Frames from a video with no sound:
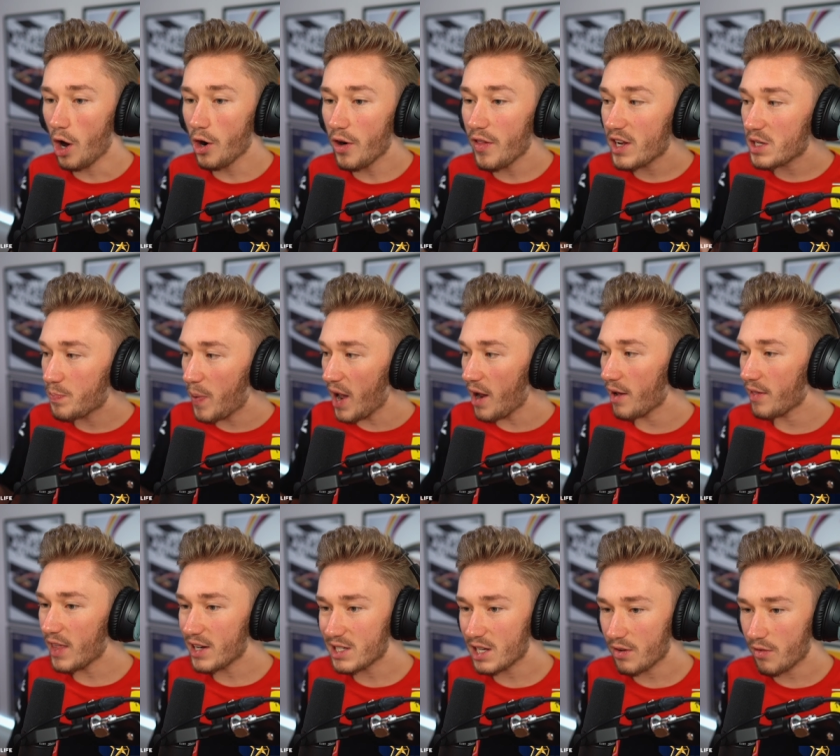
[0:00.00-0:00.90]
Oh no, that's
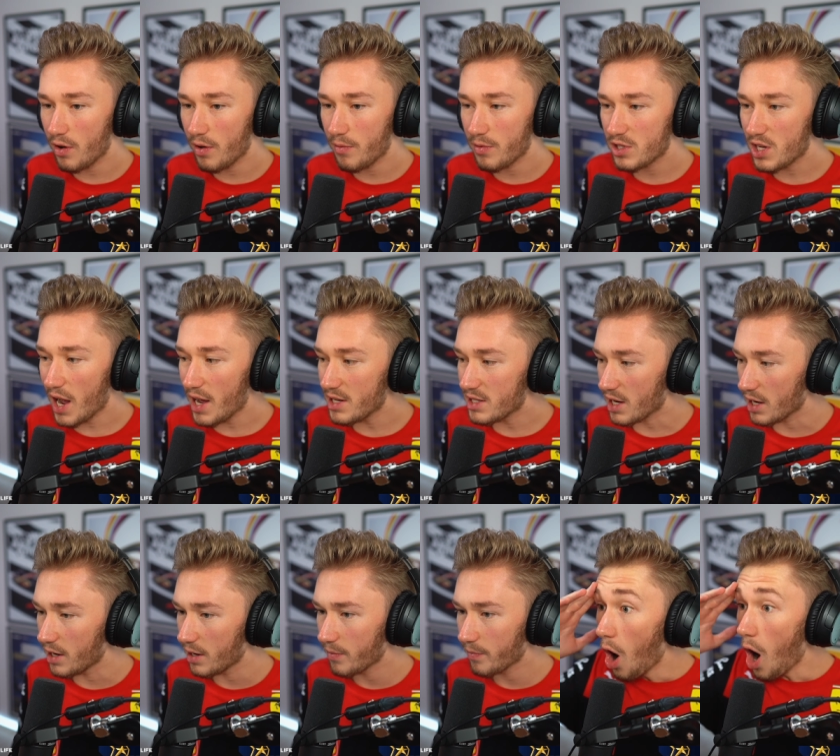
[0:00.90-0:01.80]
Parrot. That's uh,
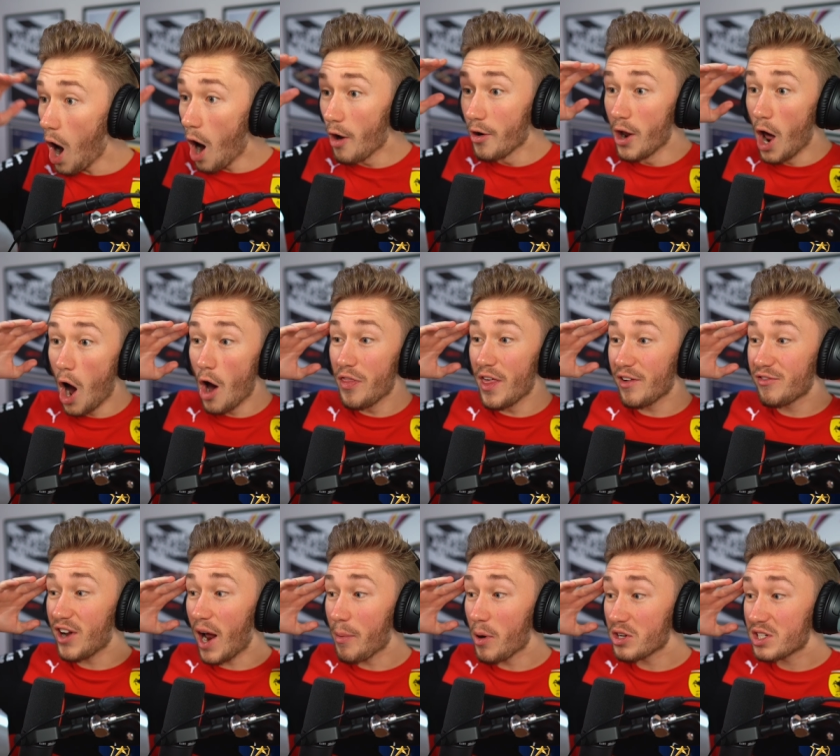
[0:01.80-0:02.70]
Sainz in. Oh no,
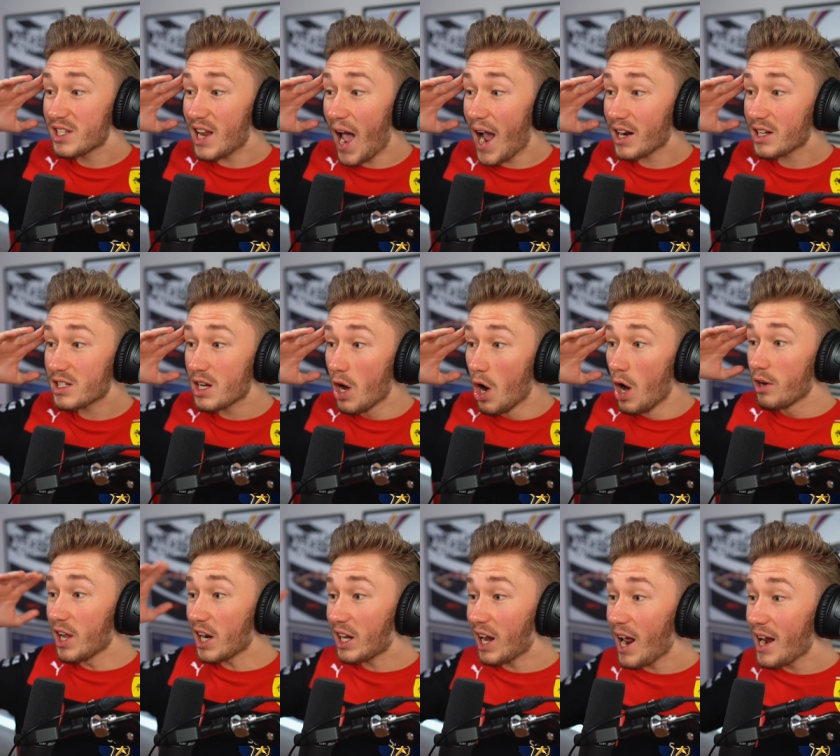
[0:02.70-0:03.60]
the double
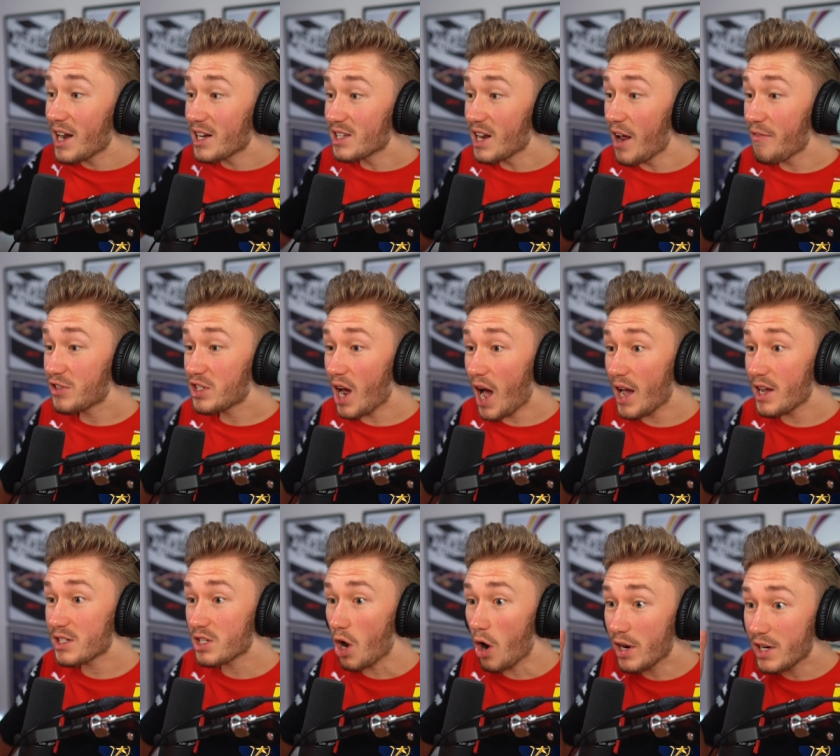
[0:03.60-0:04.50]
The Claire doesn't have
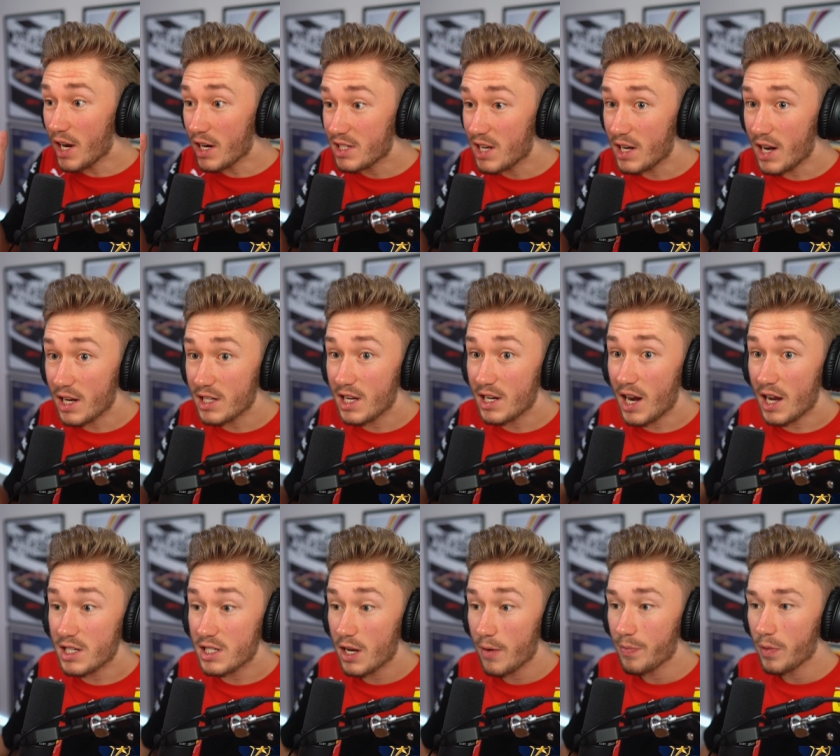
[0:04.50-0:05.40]
tires. Oh, he does. He does. He
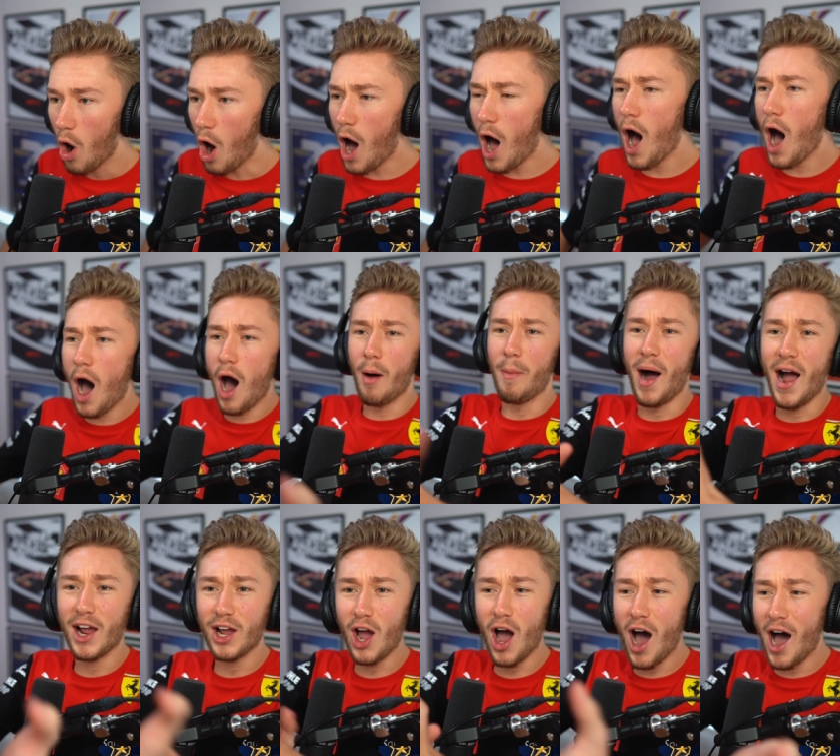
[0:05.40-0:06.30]
does. Oh
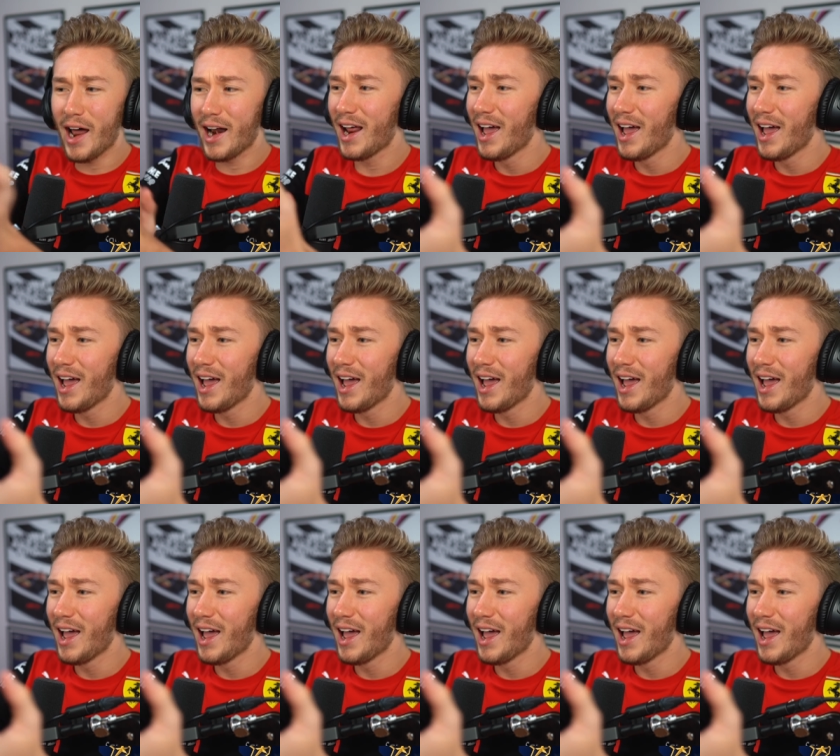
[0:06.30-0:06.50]
my god.